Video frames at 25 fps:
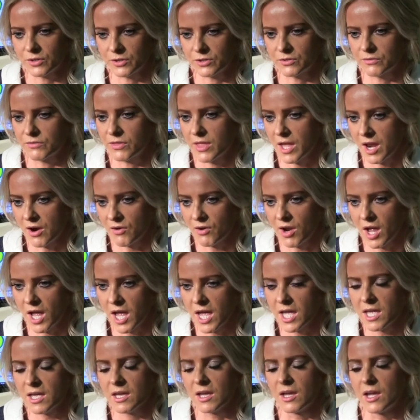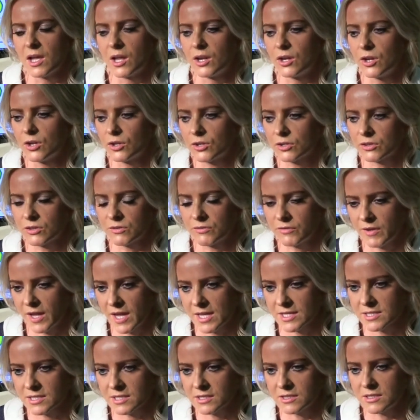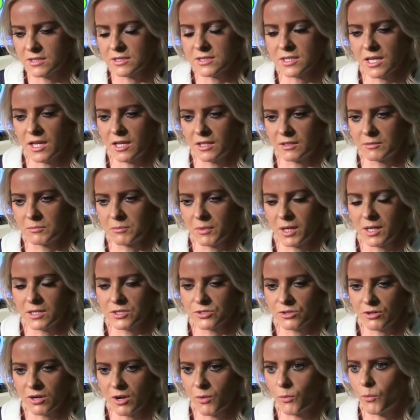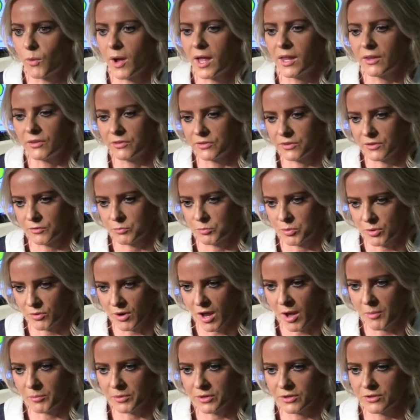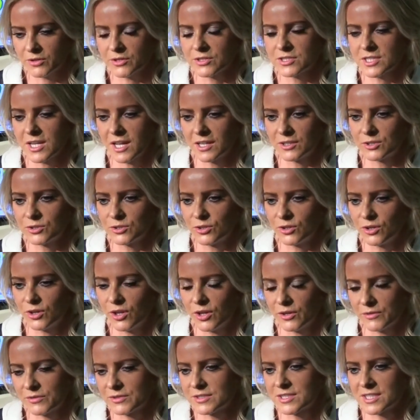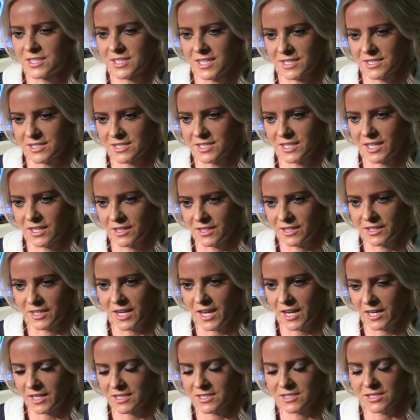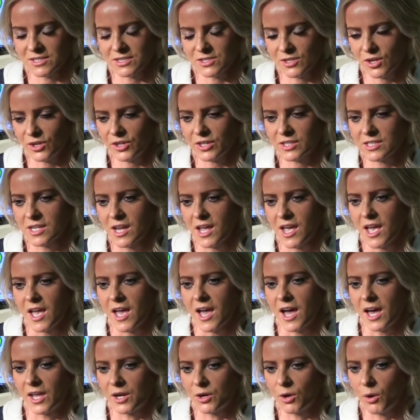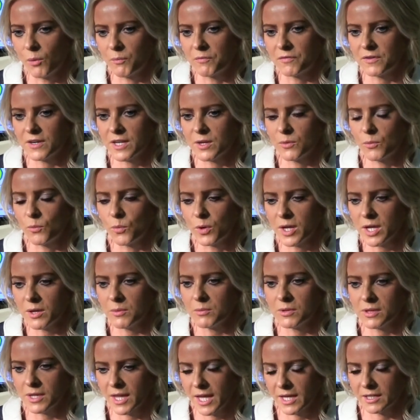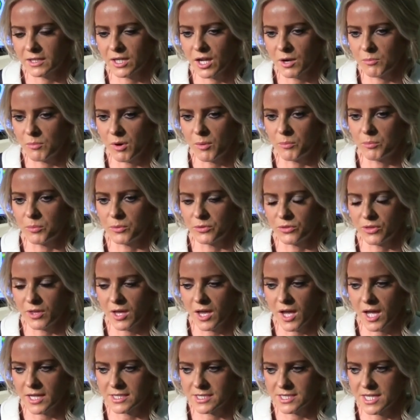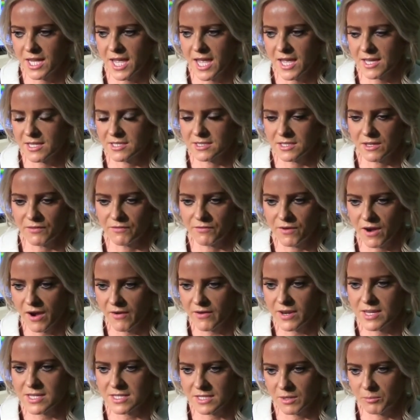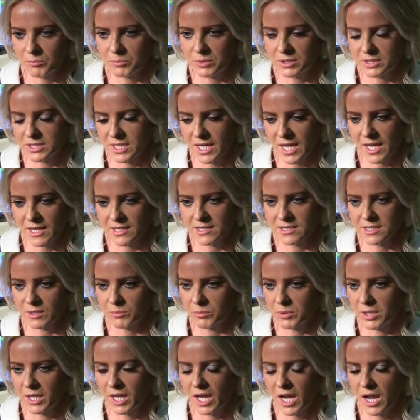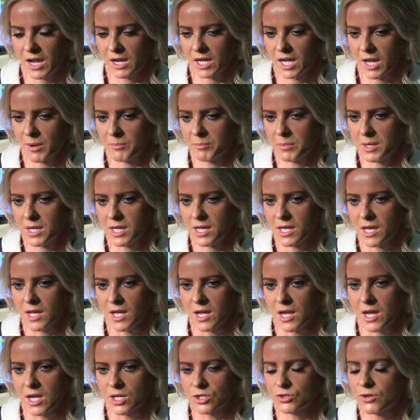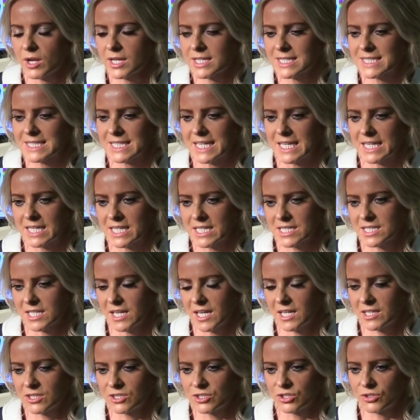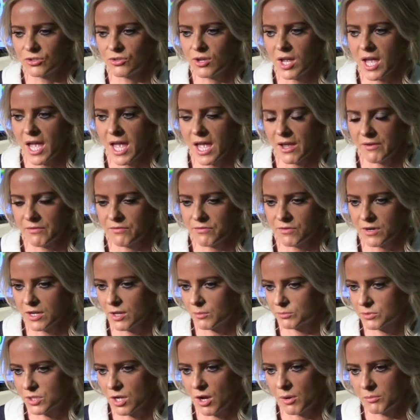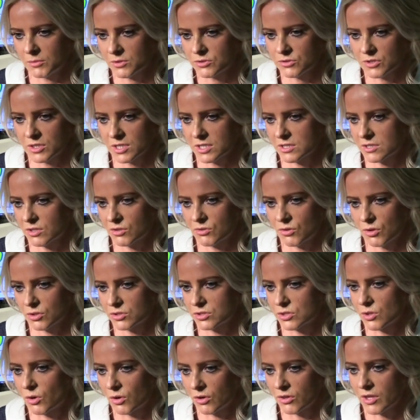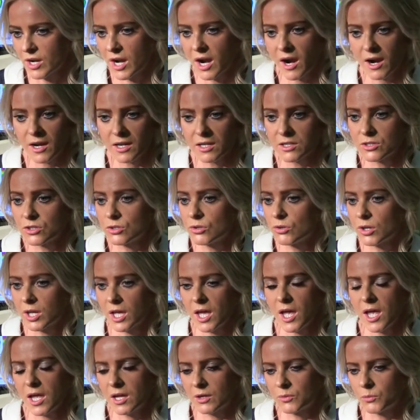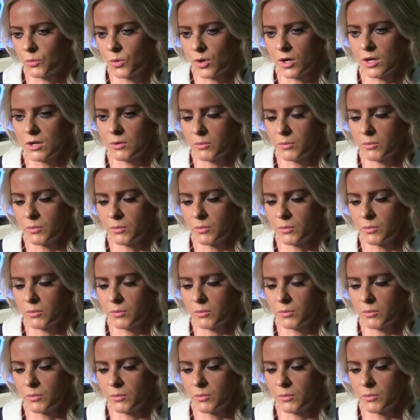front of their eye, look at the vessels and measure a wealth of parameters and do a lot of statistical analysis on it. And hopefully we will then come up with a test, a very simple test that can be translated into every optometrist across Northern Ireland, UK and